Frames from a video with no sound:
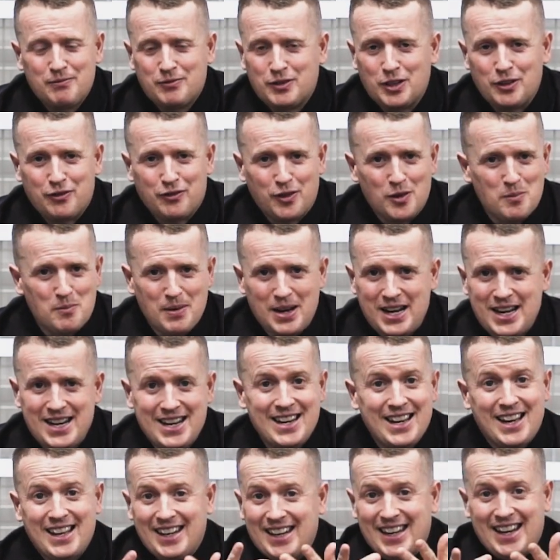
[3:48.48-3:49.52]
for
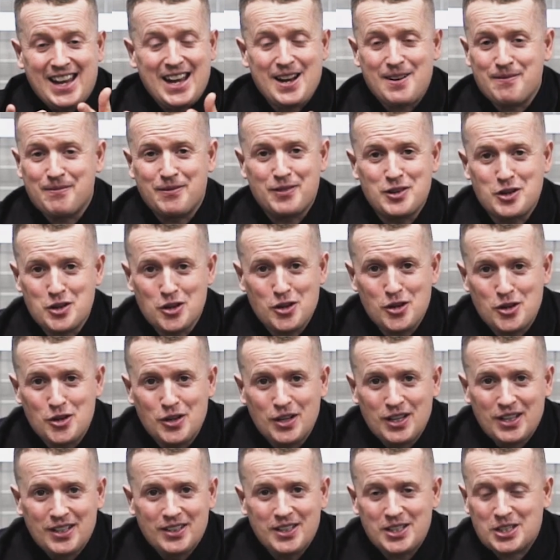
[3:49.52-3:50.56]
me and he came for you.
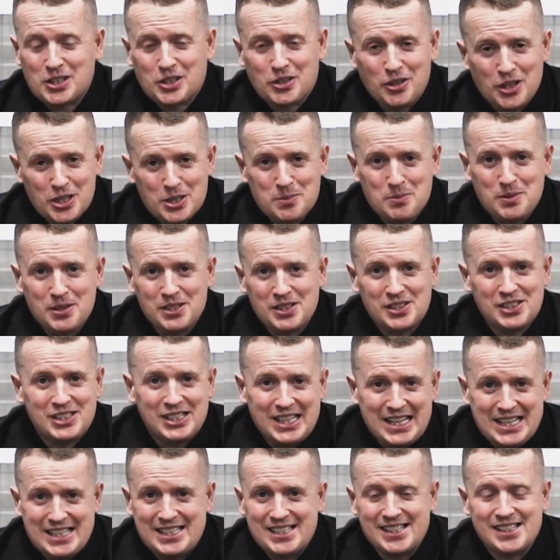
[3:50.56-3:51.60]
This Christmas,
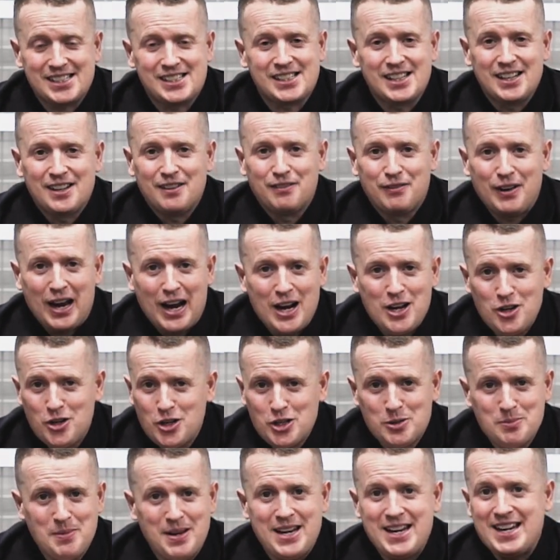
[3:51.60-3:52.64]
Jesus
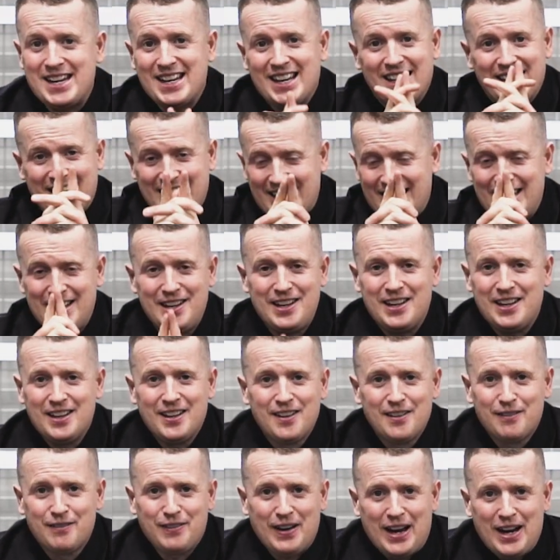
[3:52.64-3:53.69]
values me and he
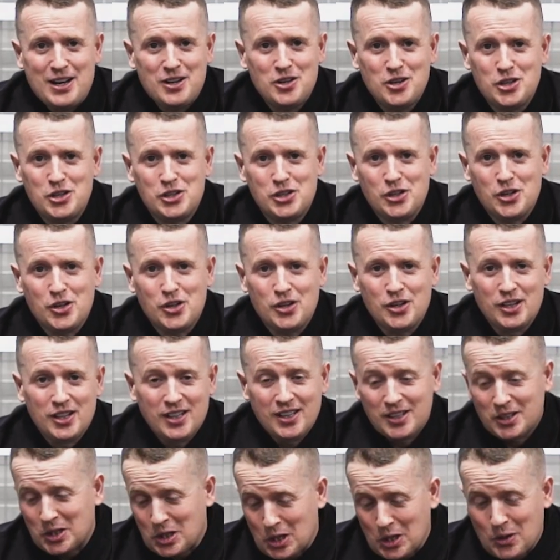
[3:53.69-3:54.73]
values you.
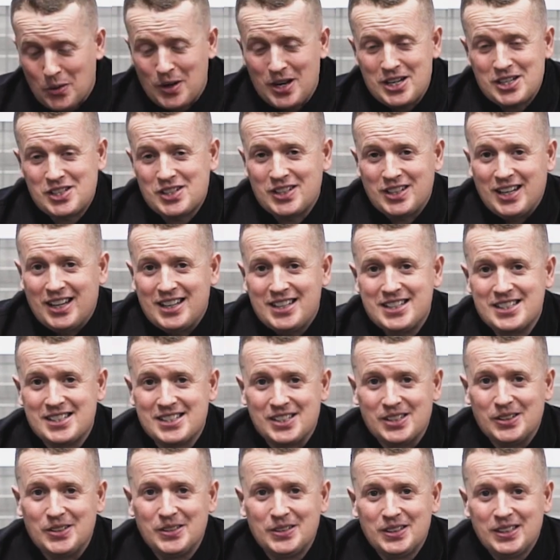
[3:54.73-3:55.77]
So the question is,
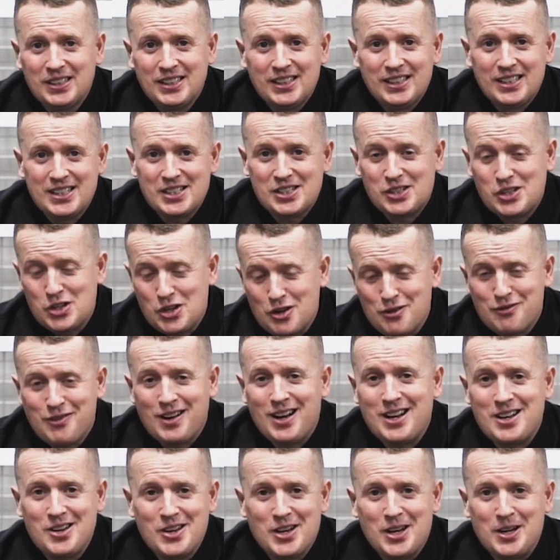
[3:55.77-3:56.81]
though, is do you
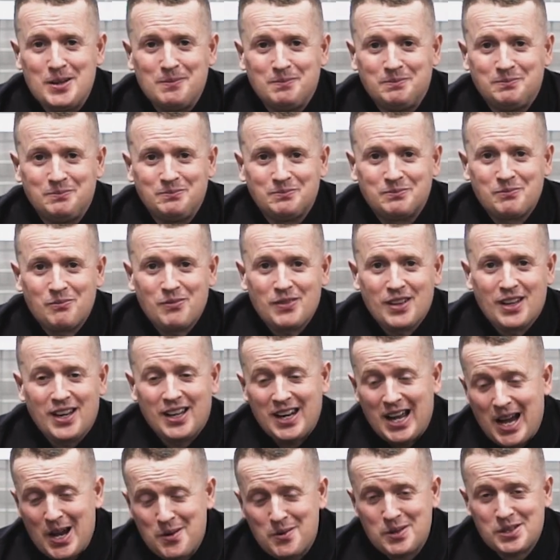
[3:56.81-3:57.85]
value him?
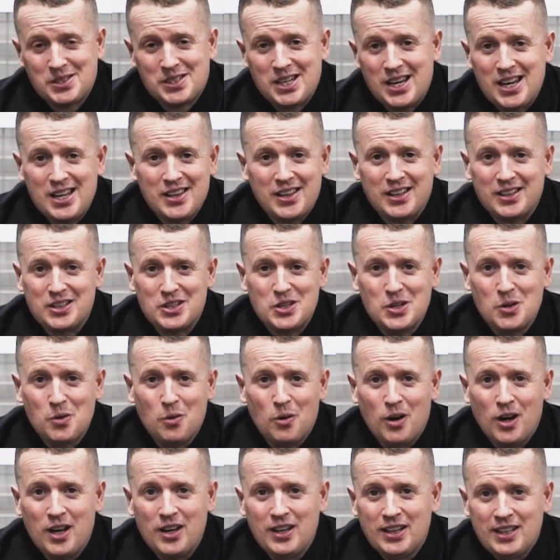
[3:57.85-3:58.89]
And I would say that, you know
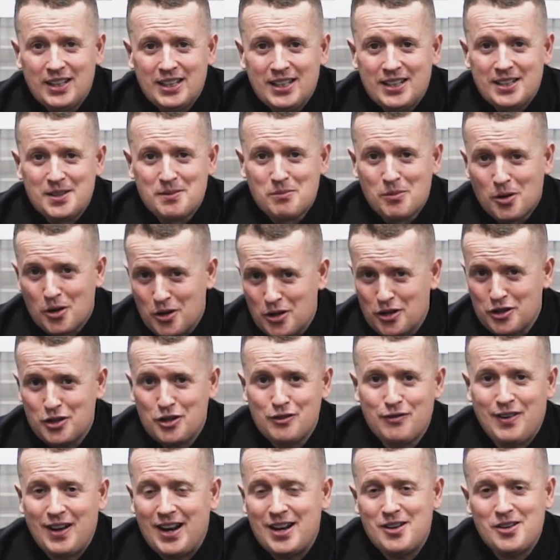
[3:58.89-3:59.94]
what, the more that
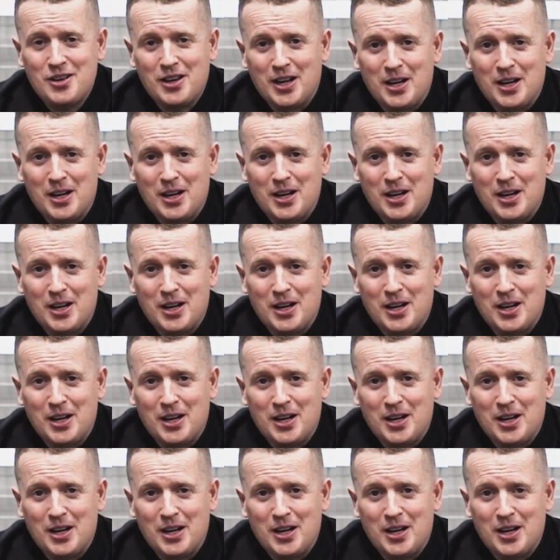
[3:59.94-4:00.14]
you value